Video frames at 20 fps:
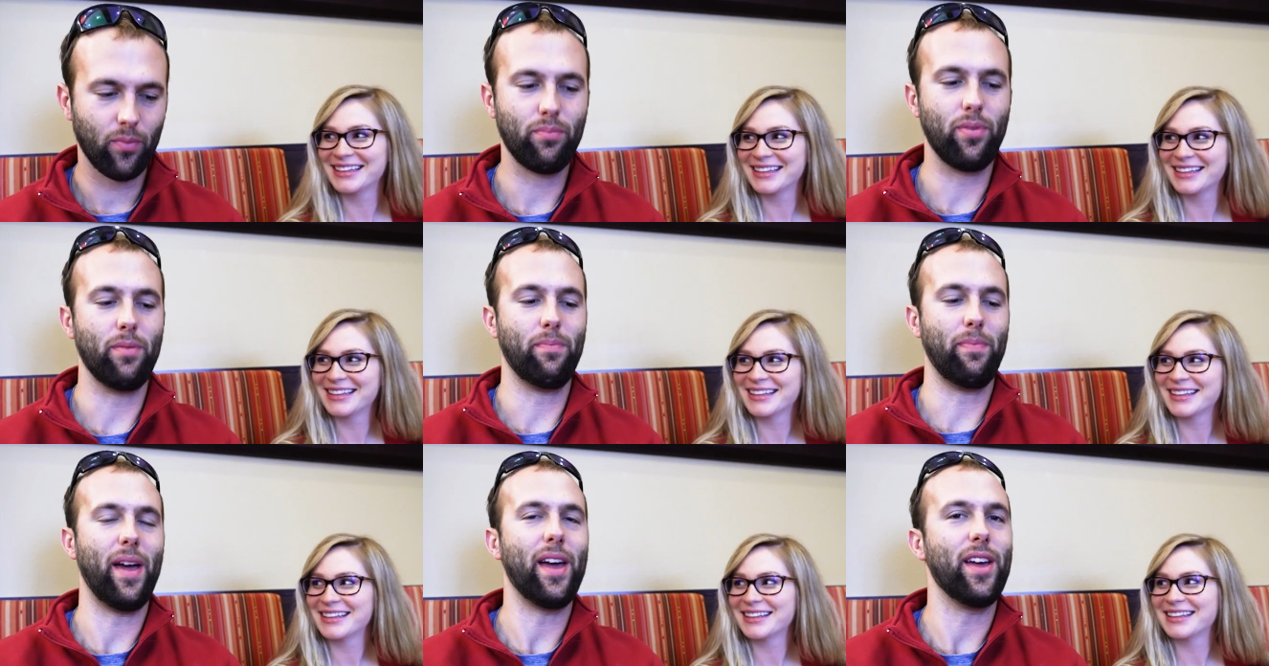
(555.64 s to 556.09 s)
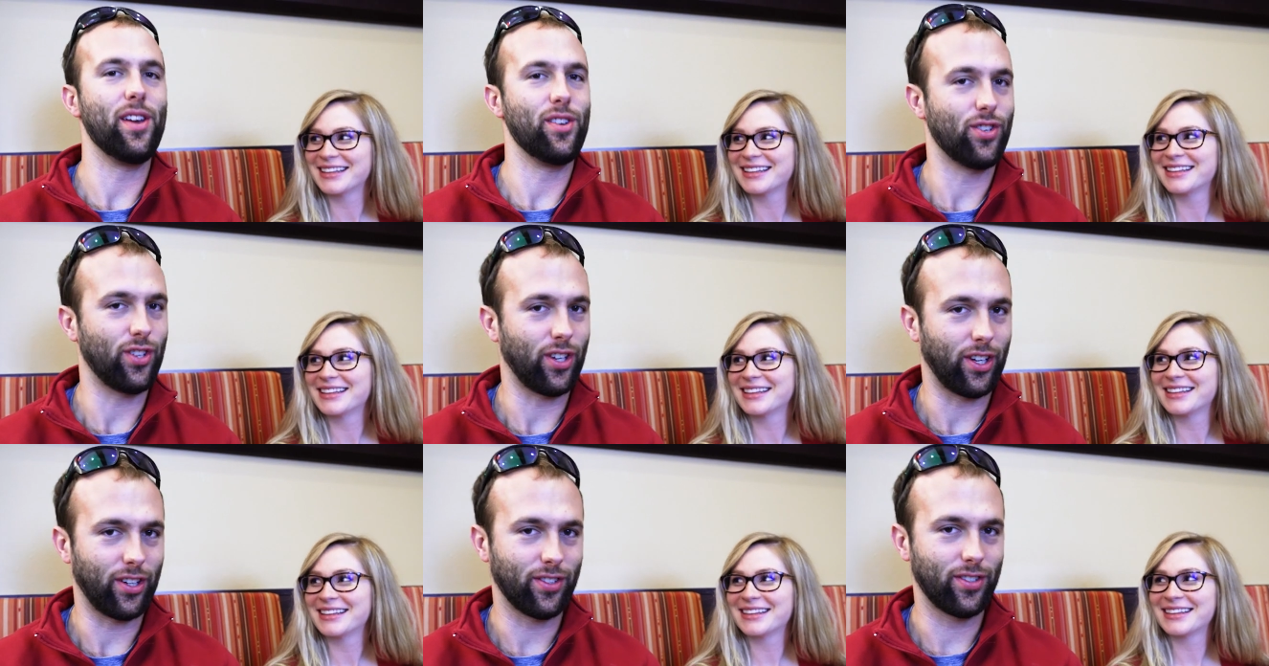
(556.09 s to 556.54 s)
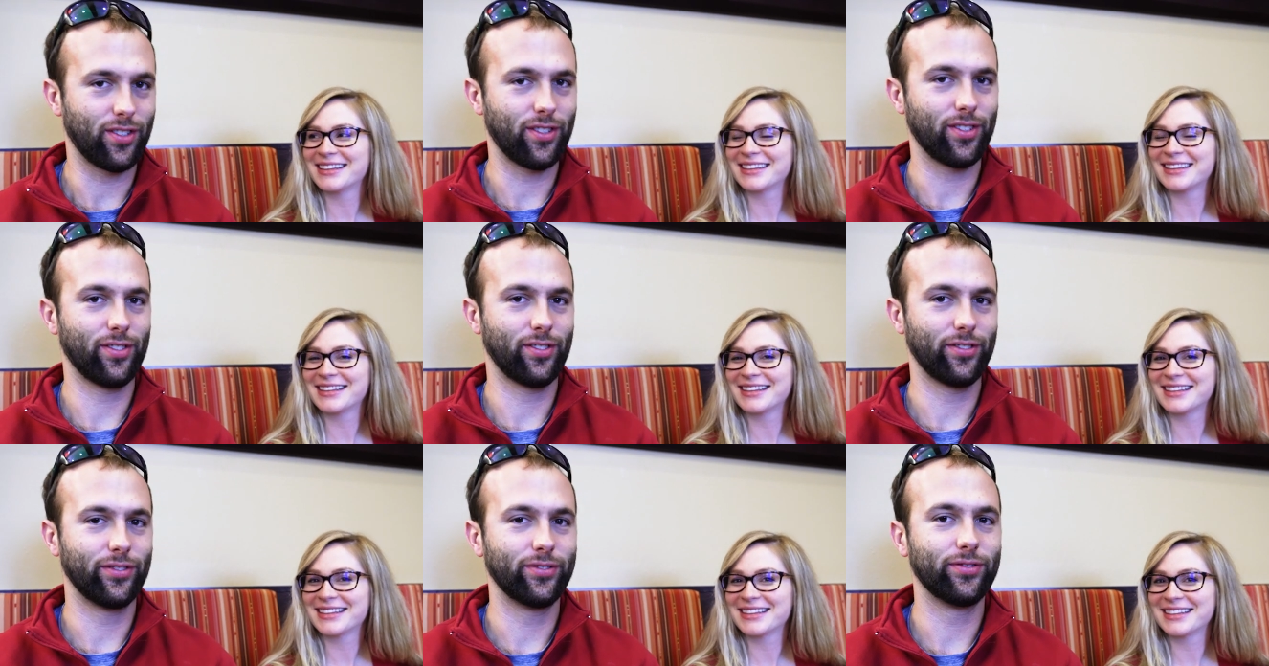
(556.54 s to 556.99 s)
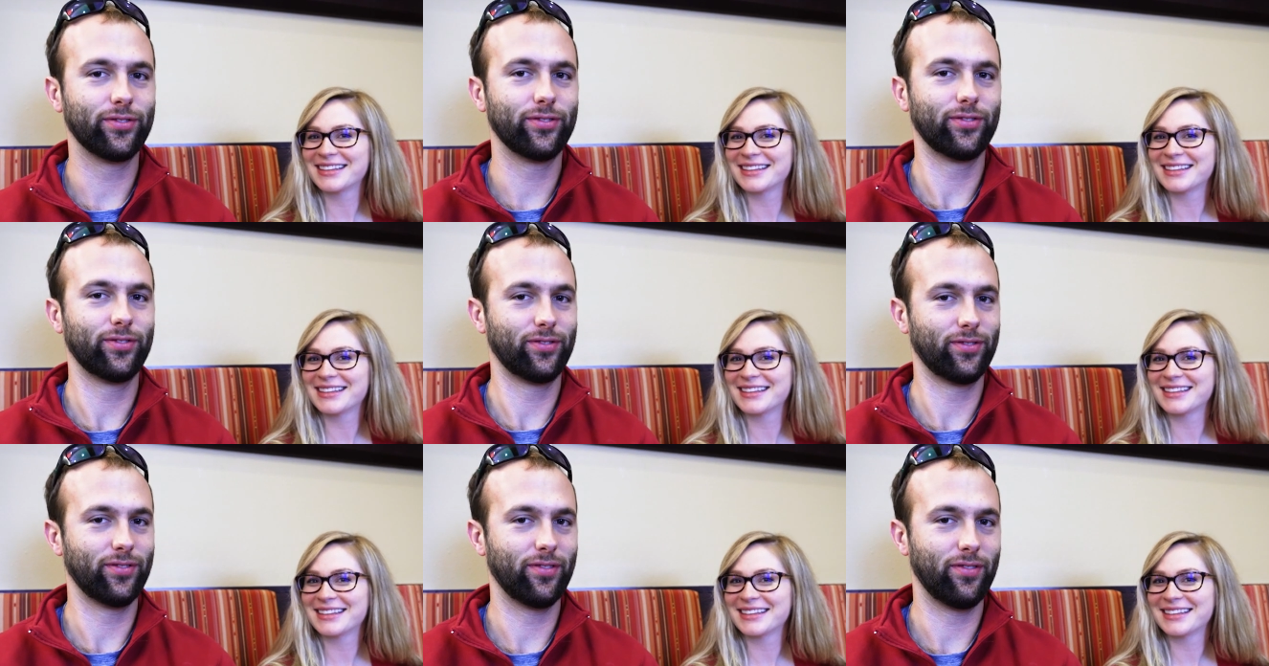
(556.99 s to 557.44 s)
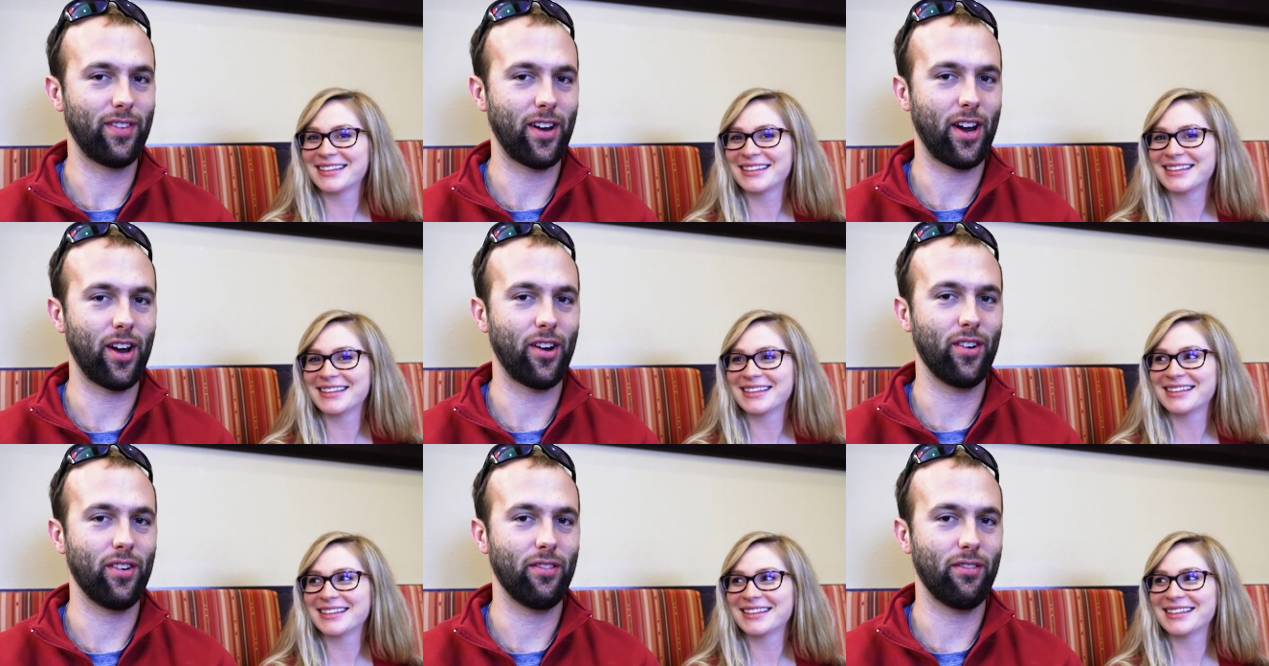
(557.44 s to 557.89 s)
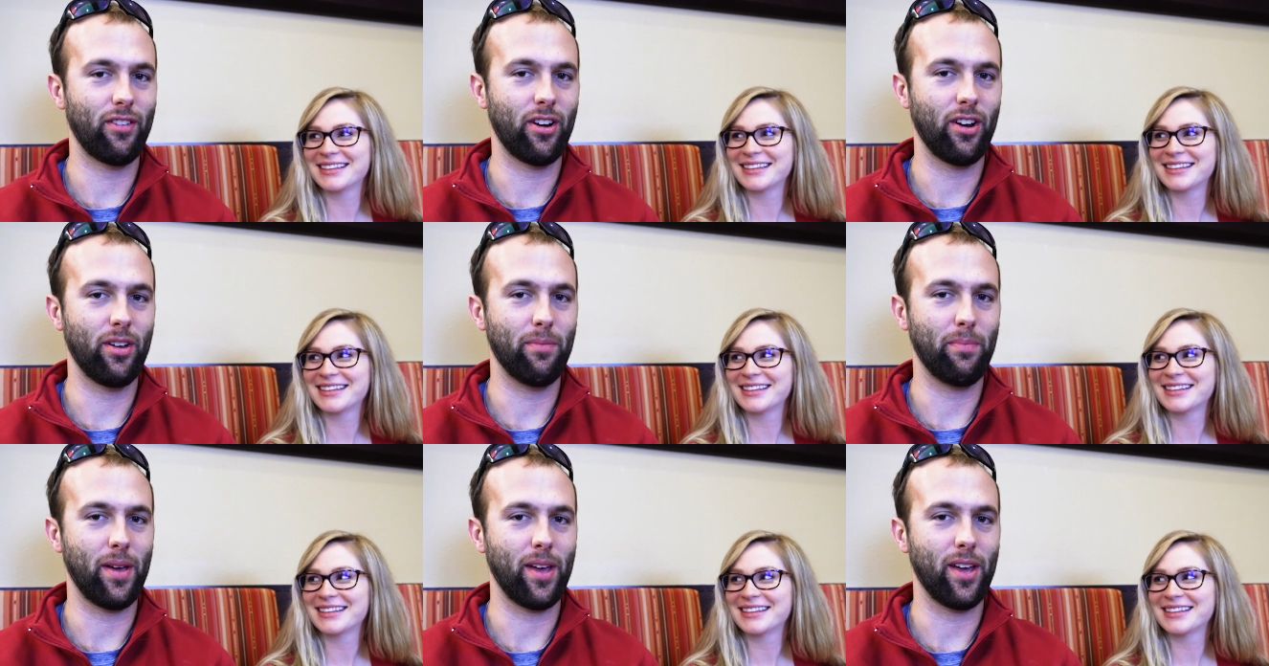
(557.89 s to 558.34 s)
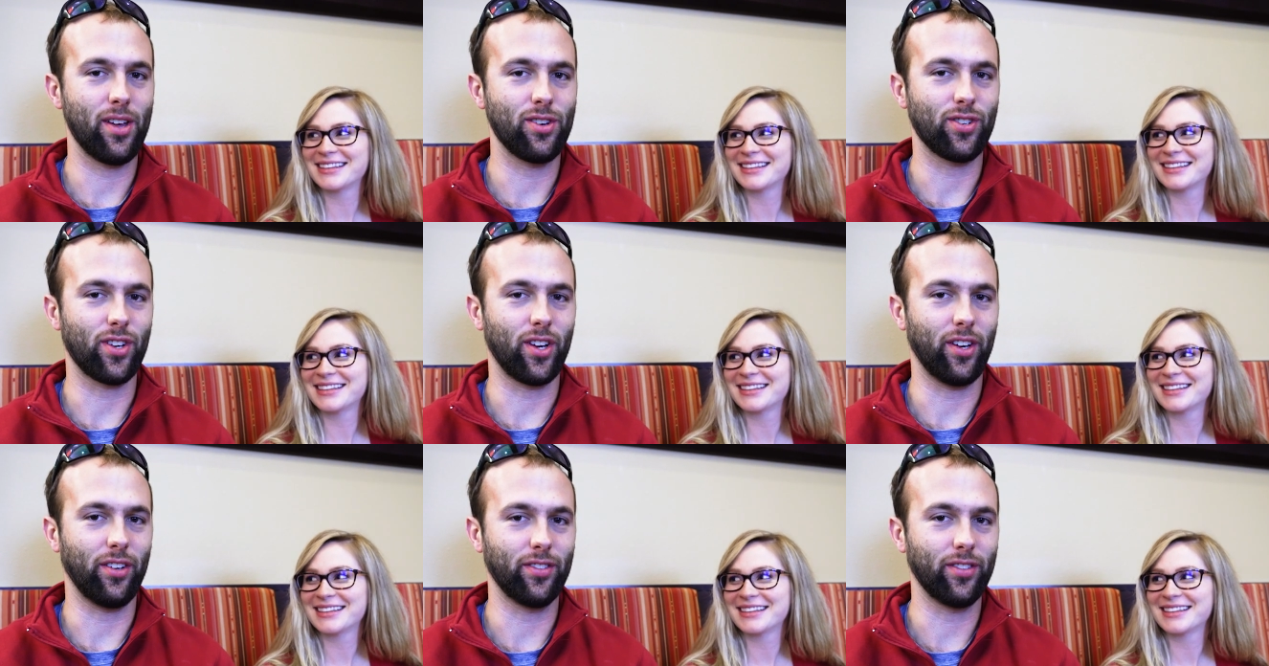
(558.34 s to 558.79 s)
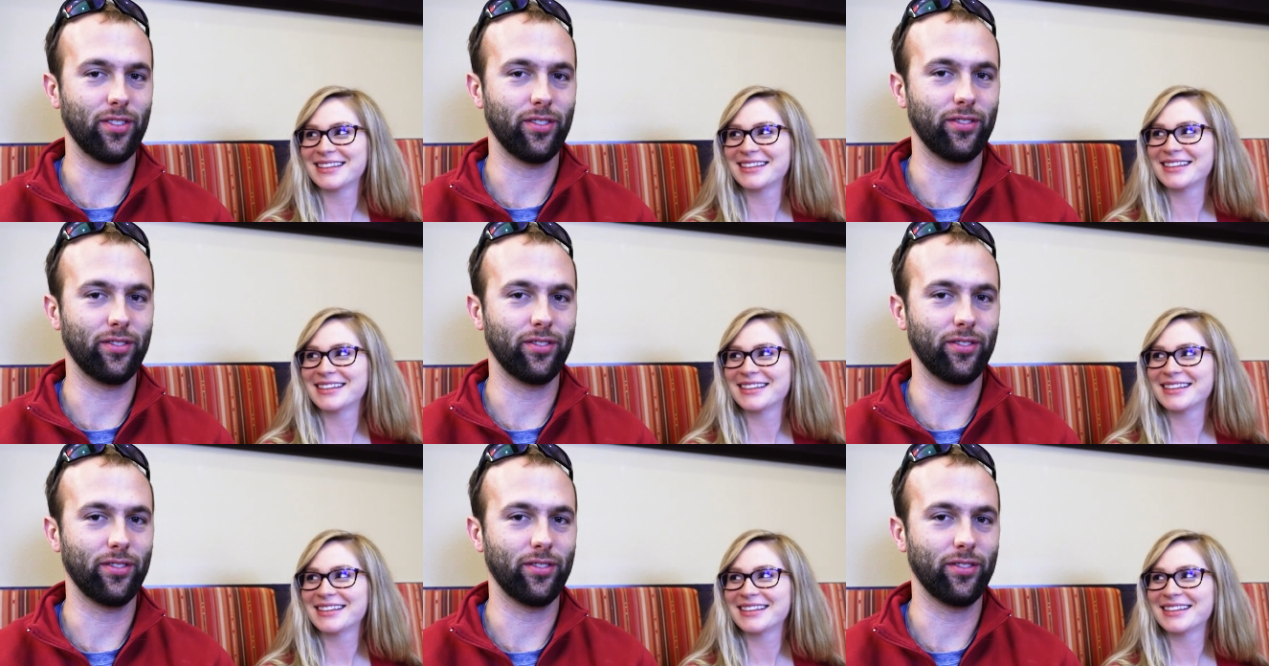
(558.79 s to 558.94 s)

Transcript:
Speaker 1: Be patient. Very, very patient.